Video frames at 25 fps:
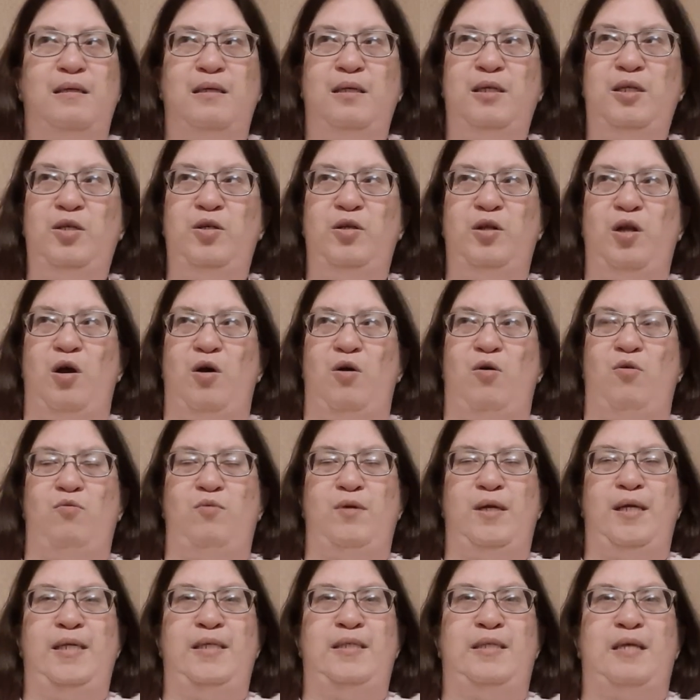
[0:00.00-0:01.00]

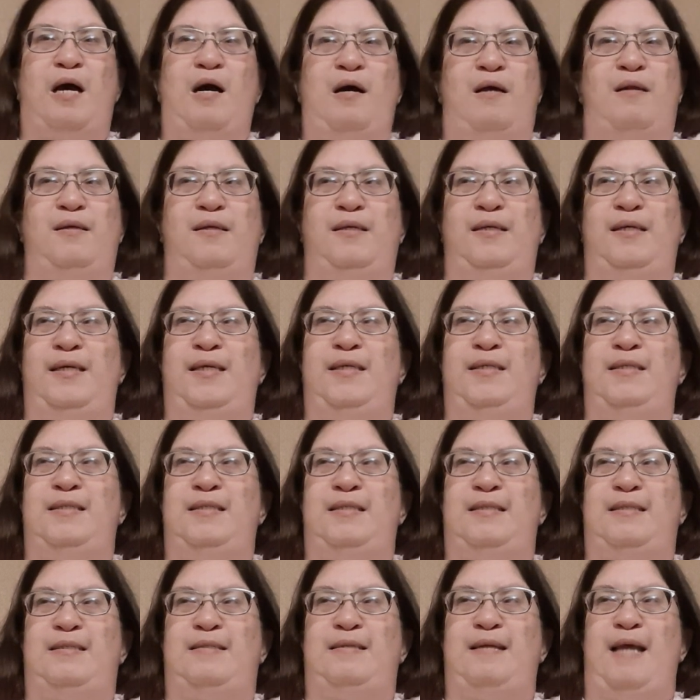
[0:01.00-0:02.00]
is
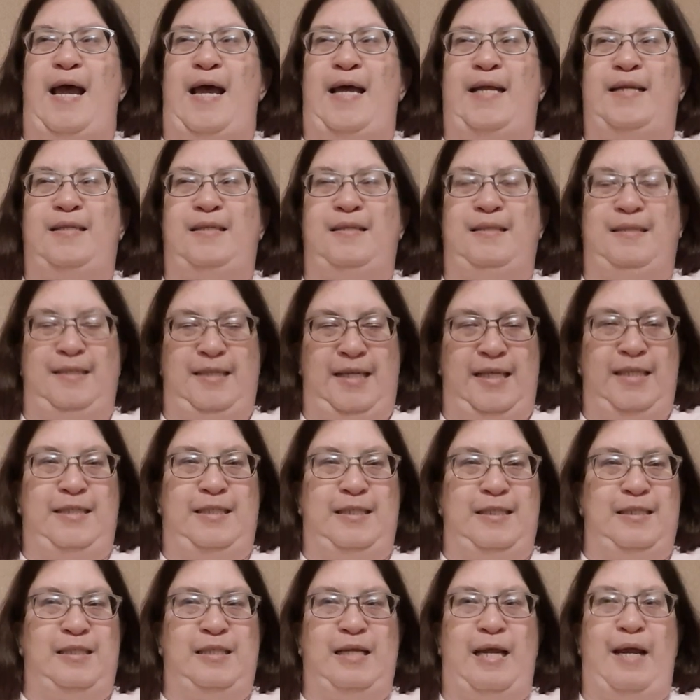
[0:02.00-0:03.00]
at it's
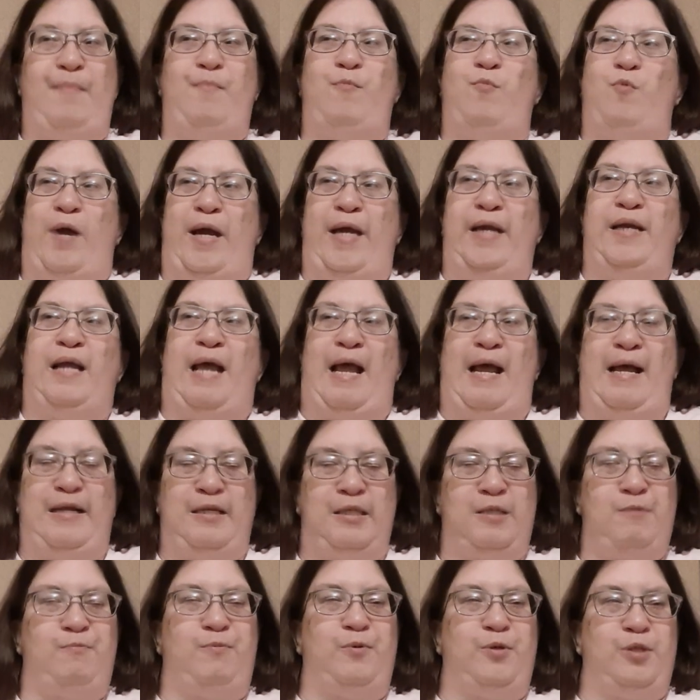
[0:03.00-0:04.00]
the same weight
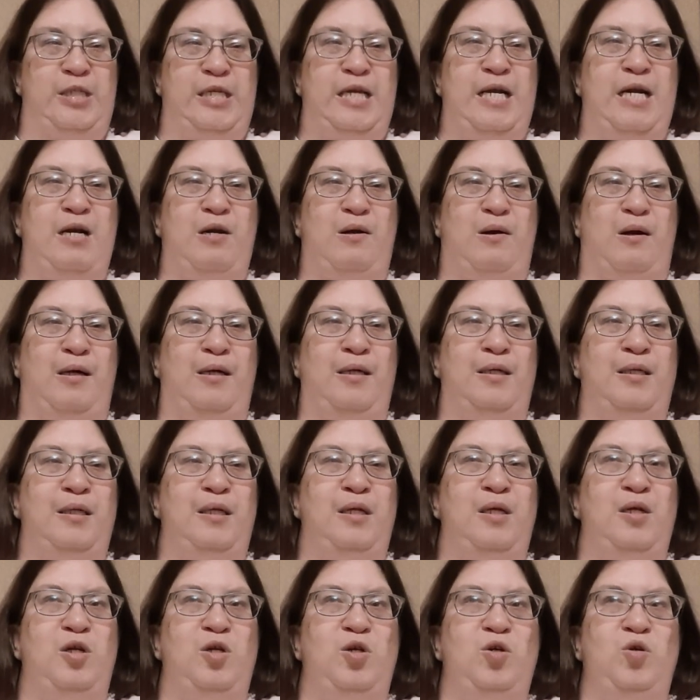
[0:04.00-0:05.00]
as for Tara,
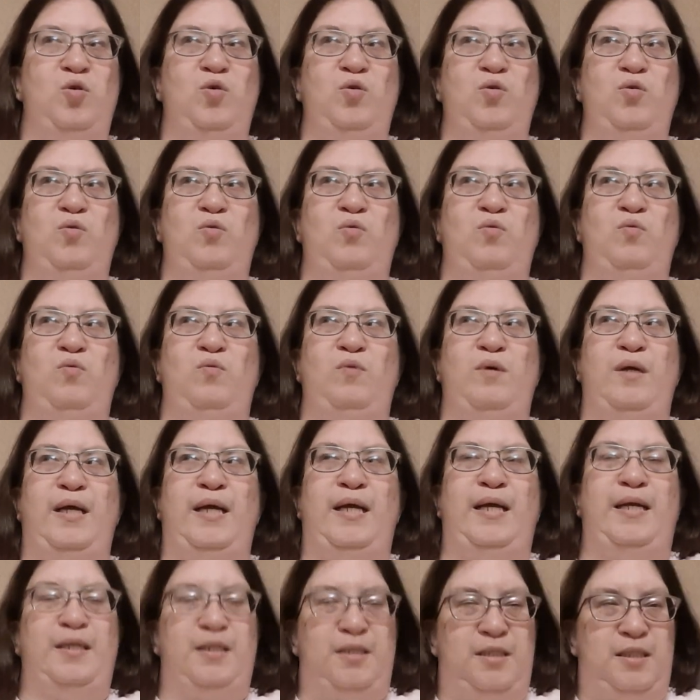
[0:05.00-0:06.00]
who
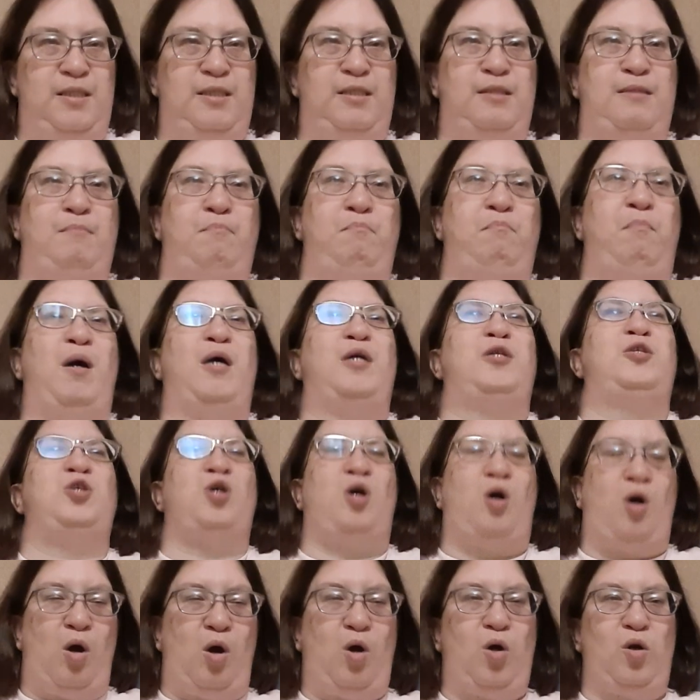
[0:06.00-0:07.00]
it's much
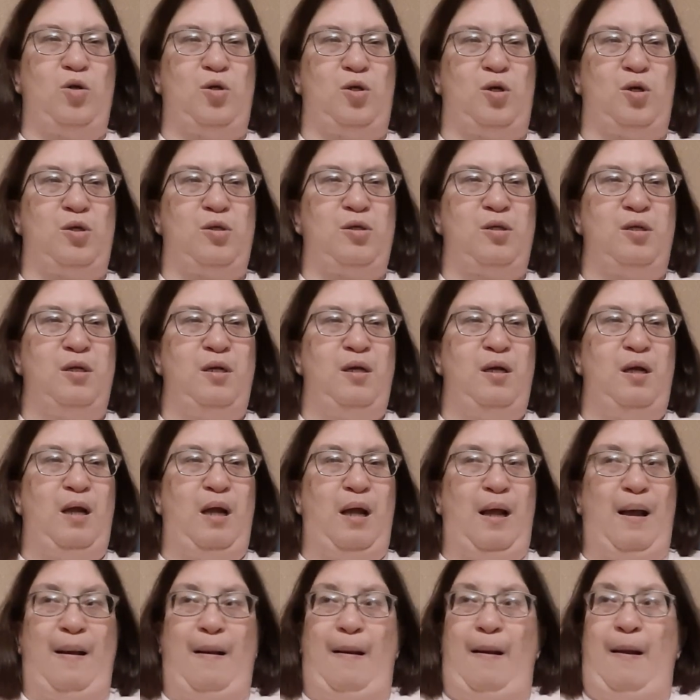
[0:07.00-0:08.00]
harder.
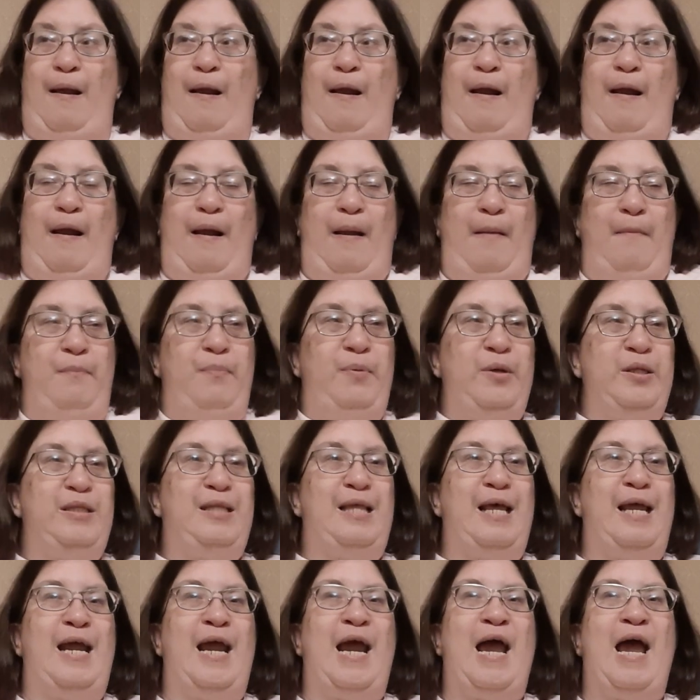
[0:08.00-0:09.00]
But
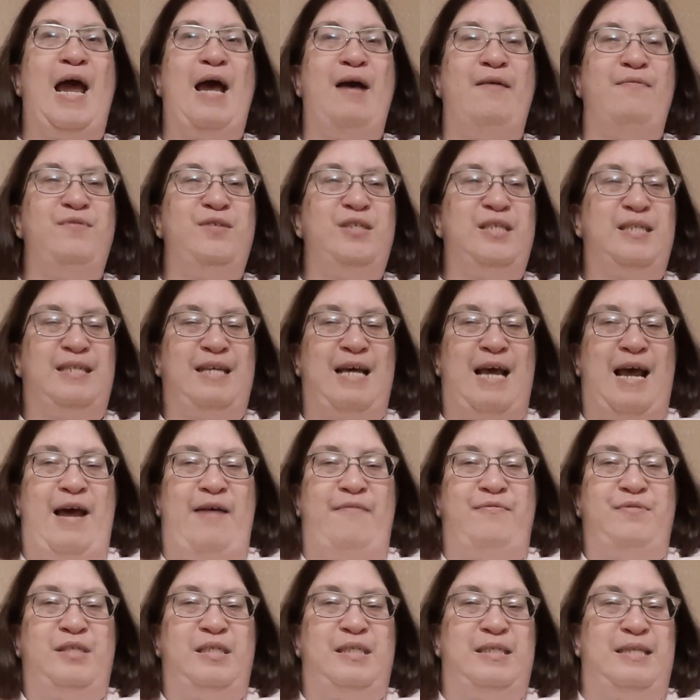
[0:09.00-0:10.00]
they have to
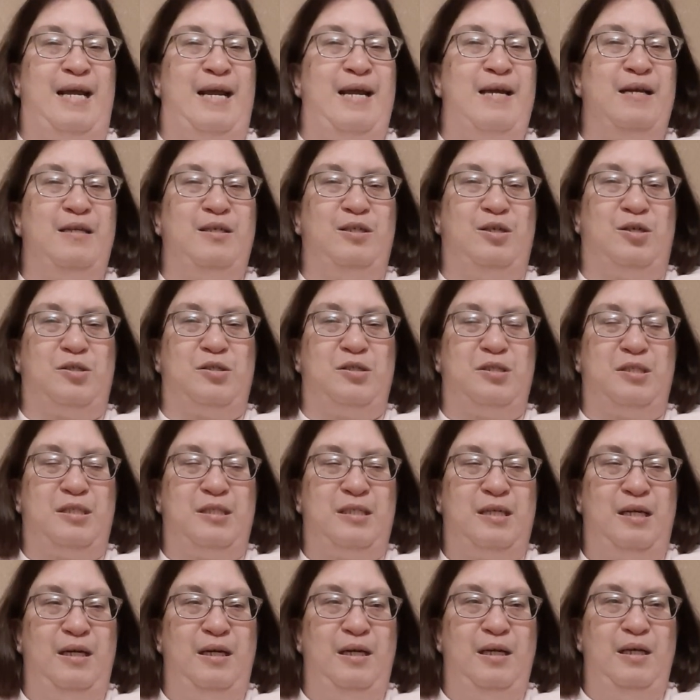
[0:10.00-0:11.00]
have
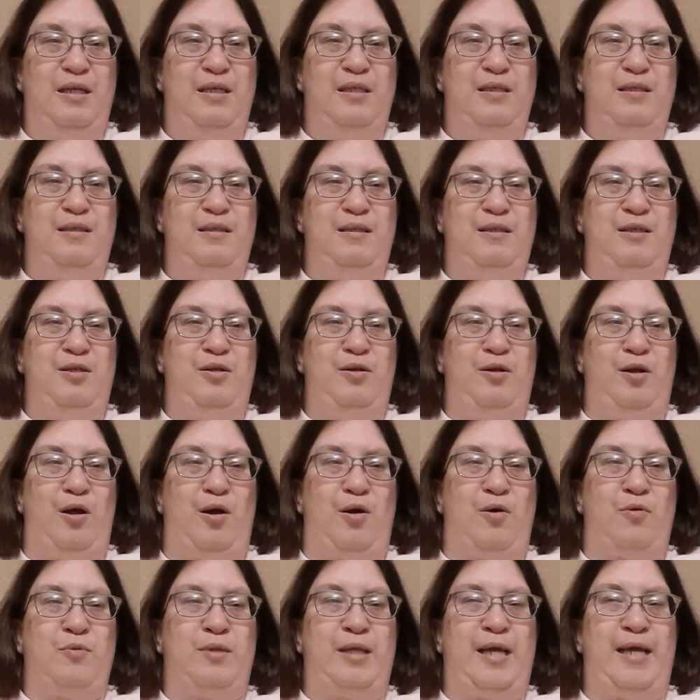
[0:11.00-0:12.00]
standards.
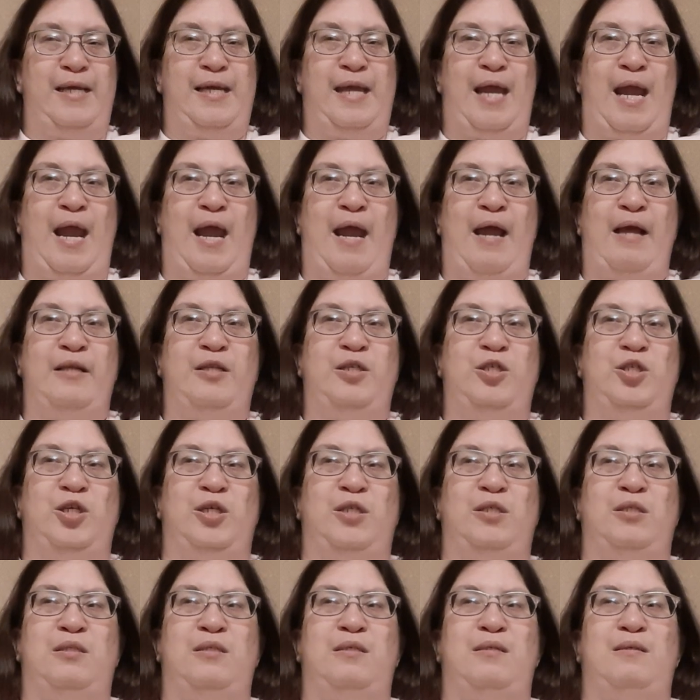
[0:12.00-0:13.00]
They can't
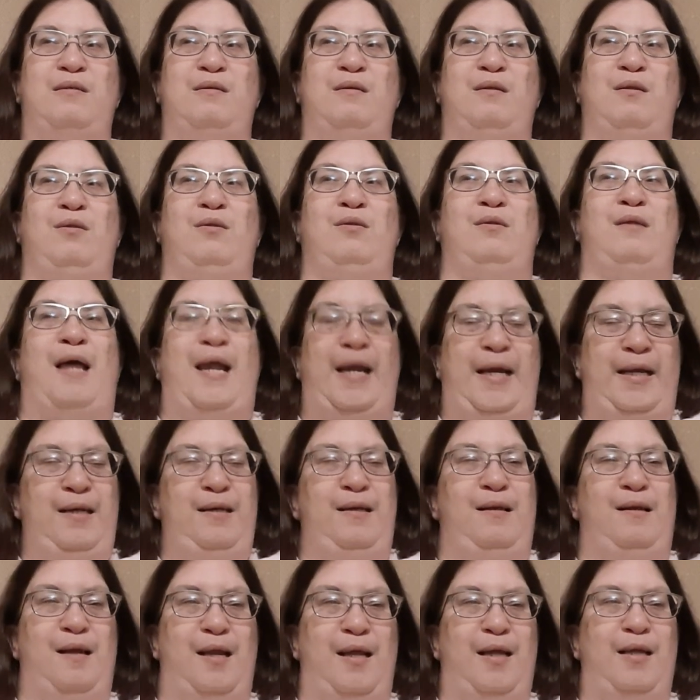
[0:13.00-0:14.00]
just
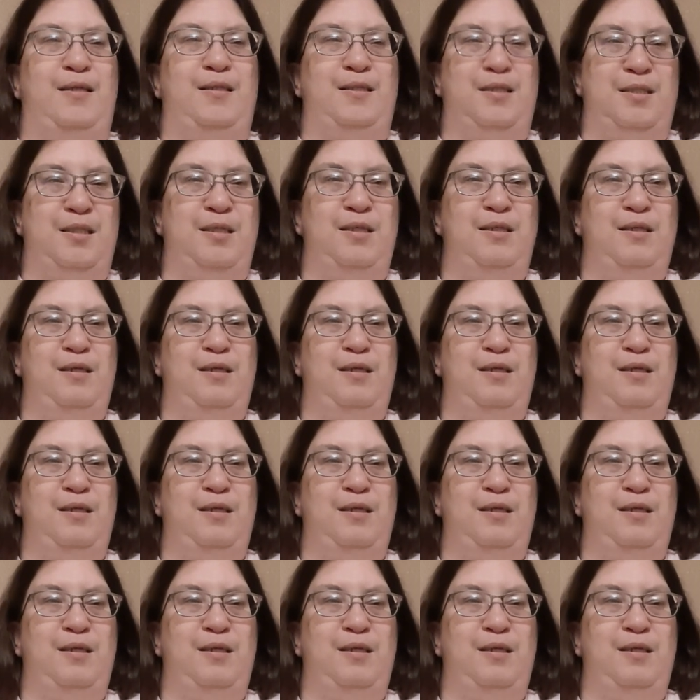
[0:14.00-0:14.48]
lighten it